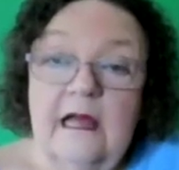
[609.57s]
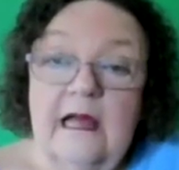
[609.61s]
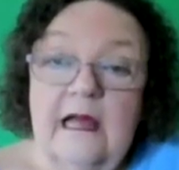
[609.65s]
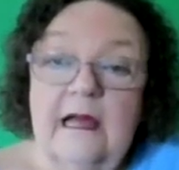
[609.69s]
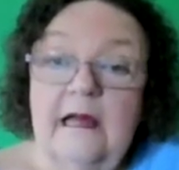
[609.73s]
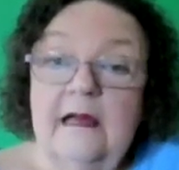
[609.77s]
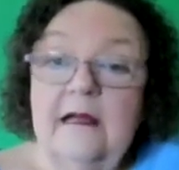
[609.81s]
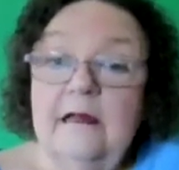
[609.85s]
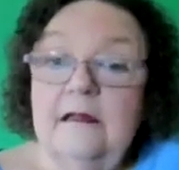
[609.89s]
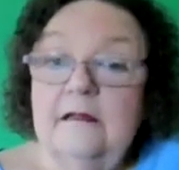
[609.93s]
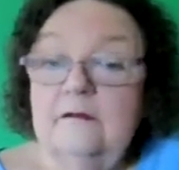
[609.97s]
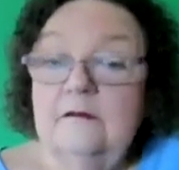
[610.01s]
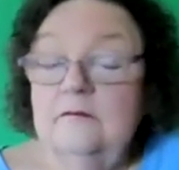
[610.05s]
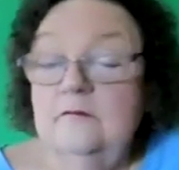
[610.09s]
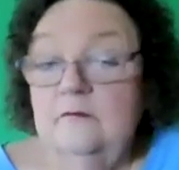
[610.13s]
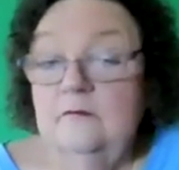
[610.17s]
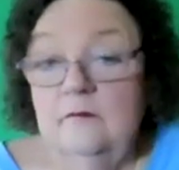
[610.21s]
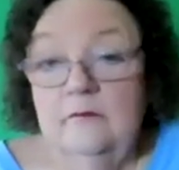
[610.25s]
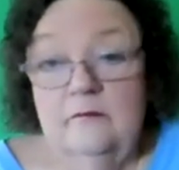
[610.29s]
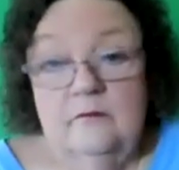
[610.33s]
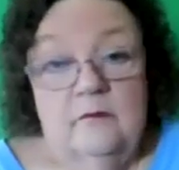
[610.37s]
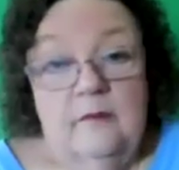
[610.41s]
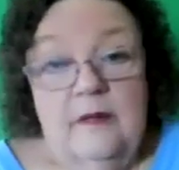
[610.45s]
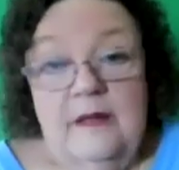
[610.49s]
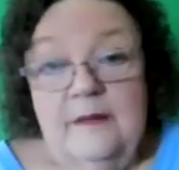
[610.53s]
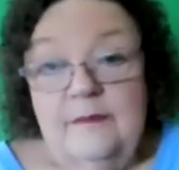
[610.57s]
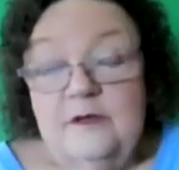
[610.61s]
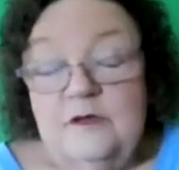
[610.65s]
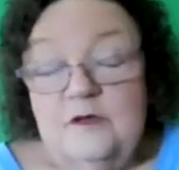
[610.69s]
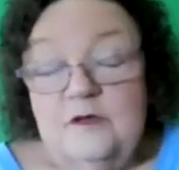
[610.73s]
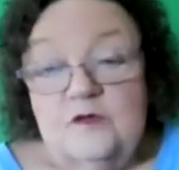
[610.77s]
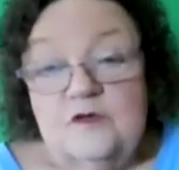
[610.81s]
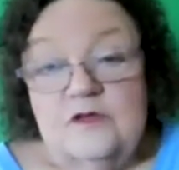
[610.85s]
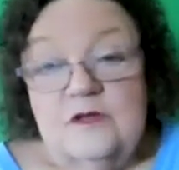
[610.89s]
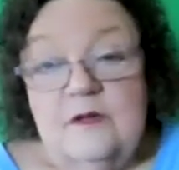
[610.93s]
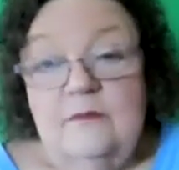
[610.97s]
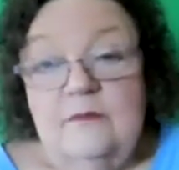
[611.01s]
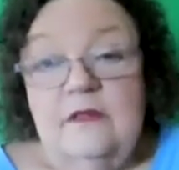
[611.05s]
and maybe
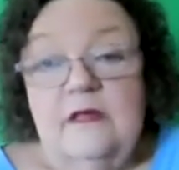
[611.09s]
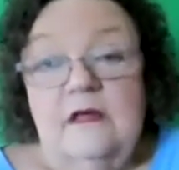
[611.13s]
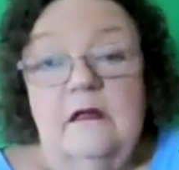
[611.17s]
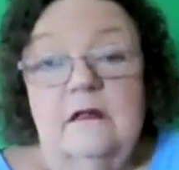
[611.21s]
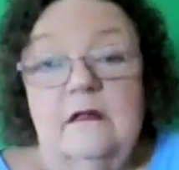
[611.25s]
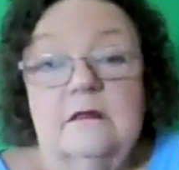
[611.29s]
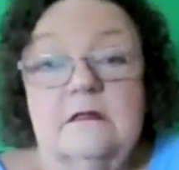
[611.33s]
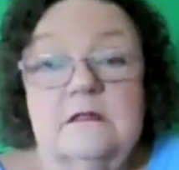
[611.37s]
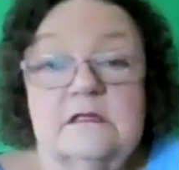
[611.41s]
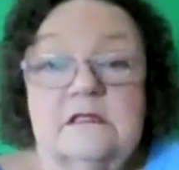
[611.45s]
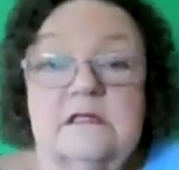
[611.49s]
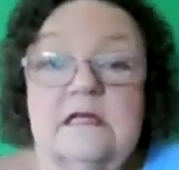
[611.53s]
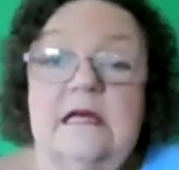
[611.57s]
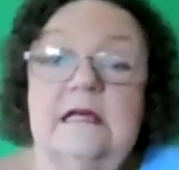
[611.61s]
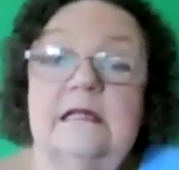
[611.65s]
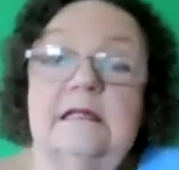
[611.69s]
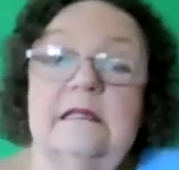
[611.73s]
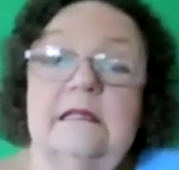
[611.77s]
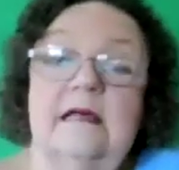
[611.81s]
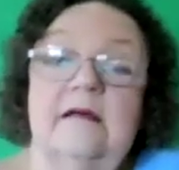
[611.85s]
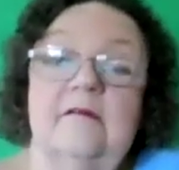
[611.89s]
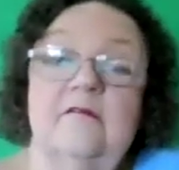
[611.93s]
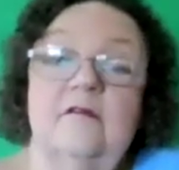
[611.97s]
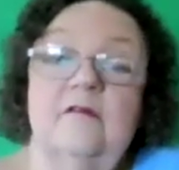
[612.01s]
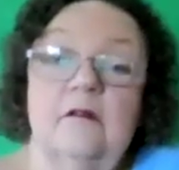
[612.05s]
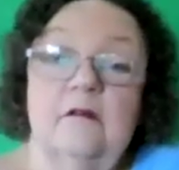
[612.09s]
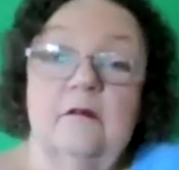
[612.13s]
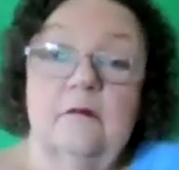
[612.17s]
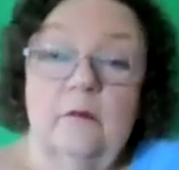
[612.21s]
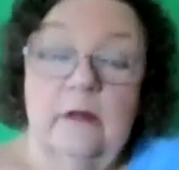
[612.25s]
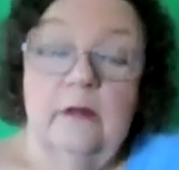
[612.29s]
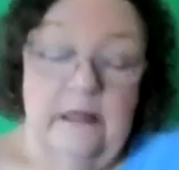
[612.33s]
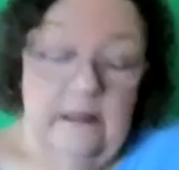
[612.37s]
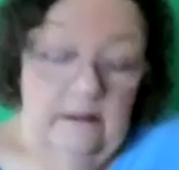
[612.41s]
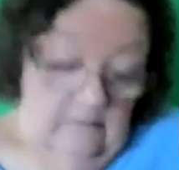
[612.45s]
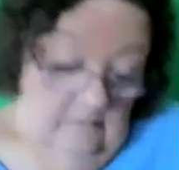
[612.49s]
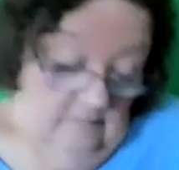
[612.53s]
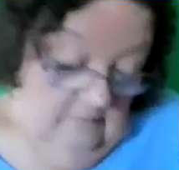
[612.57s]
do something on the state level.
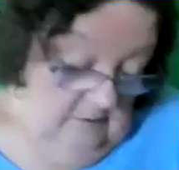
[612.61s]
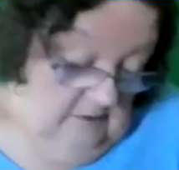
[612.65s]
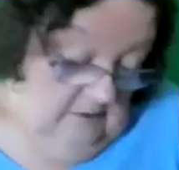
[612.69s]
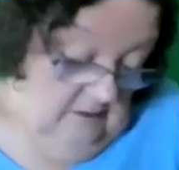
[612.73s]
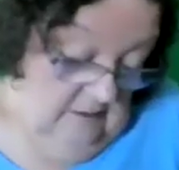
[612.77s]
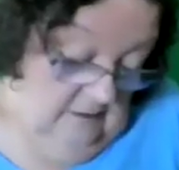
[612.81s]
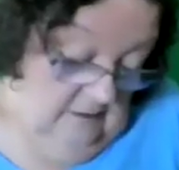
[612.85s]
We can